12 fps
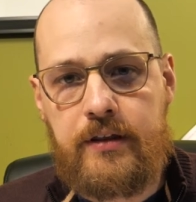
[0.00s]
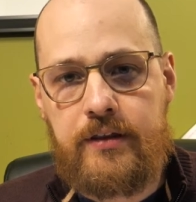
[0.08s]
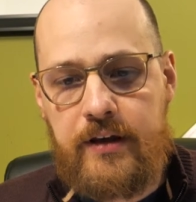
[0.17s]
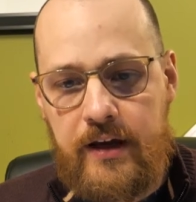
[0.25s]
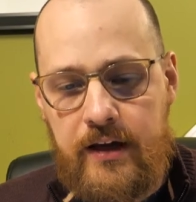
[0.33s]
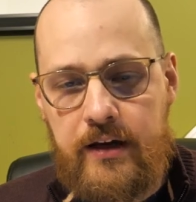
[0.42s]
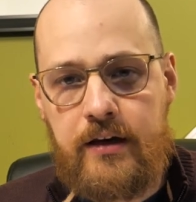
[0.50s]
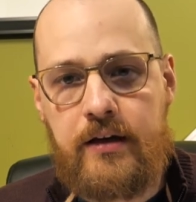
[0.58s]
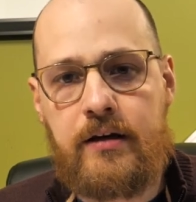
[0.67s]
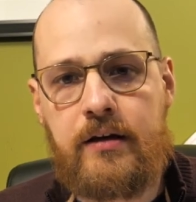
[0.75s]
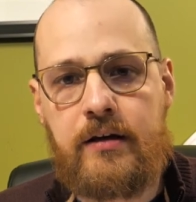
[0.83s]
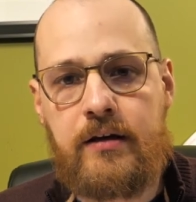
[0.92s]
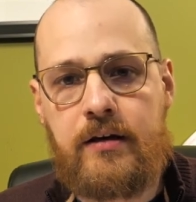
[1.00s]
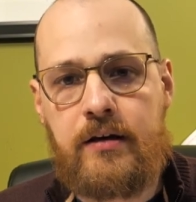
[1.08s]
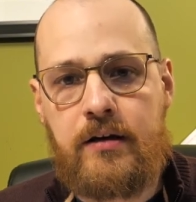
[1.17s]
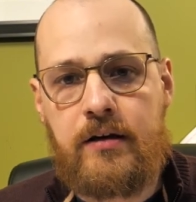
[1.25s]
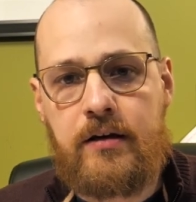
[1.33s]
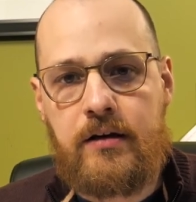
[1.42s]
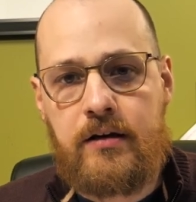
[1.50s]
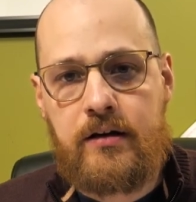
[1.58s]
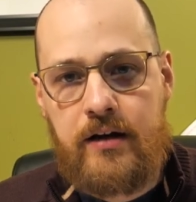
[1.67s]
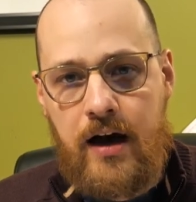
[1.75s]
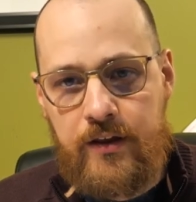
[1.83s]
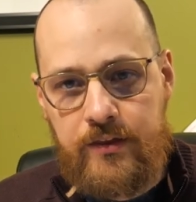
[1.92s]
Thank
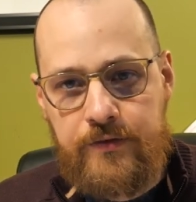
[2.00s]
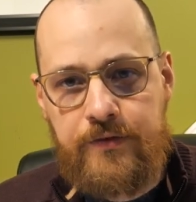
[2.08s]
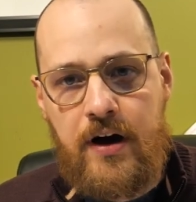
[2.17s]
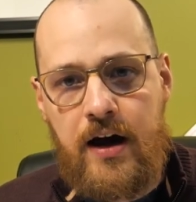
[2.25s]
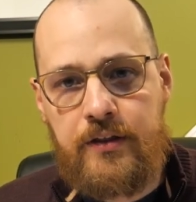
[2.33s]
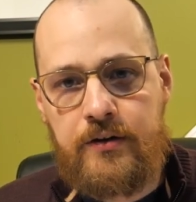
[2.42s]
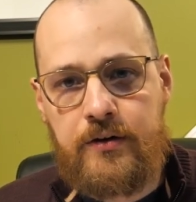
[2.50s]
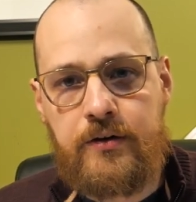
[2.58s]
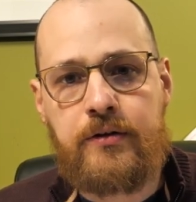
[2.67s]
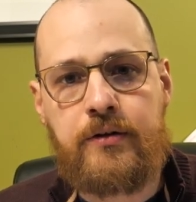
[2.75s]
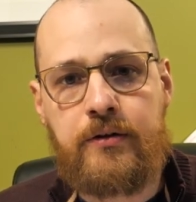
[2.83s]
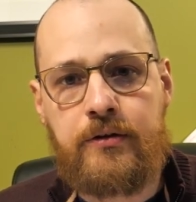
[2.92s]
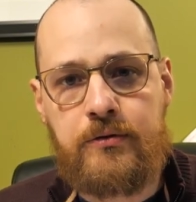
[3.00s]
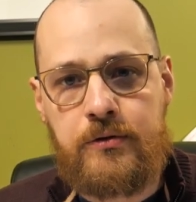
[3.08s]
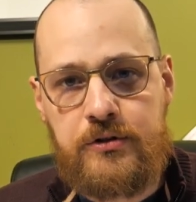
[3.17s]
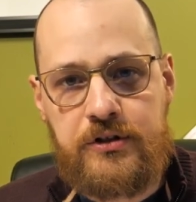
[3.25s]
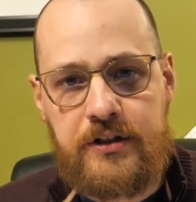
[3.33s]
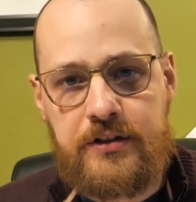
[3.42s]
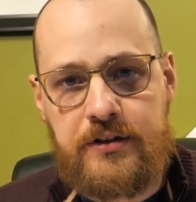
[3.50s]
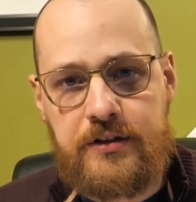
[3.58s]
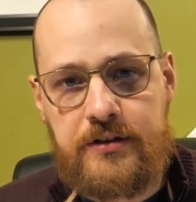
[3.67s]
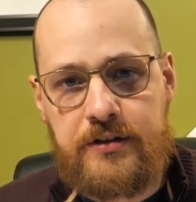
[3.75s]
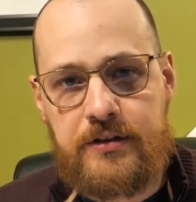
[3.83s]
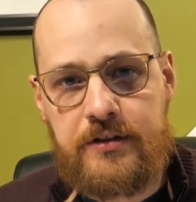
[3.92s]
God the Father through
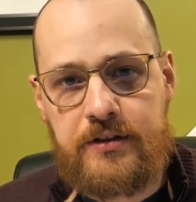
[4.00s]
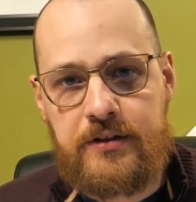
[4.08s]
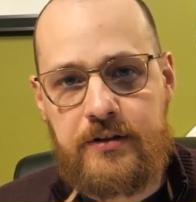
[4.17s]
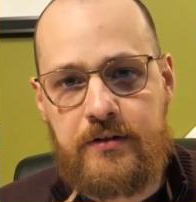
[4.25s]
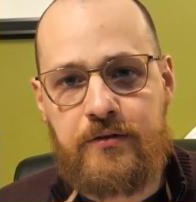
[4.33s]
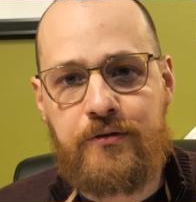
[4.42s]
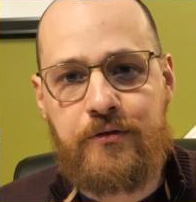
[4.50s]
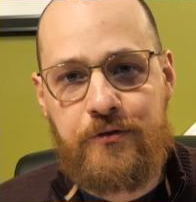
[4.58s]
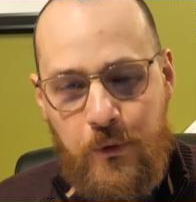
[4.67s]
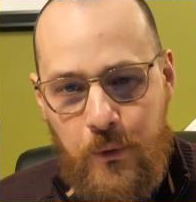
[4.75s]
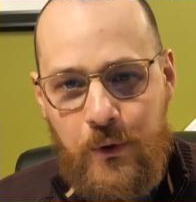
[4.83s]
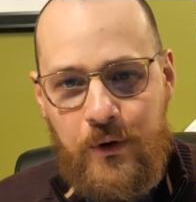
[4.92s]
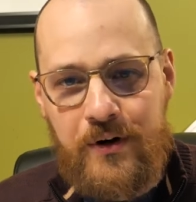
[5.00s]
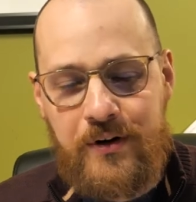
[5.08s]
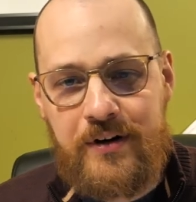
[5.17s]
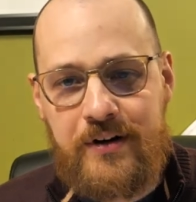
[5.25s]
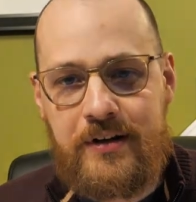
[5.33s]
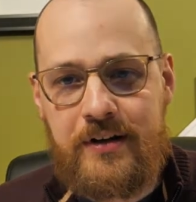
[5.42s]
Jesus for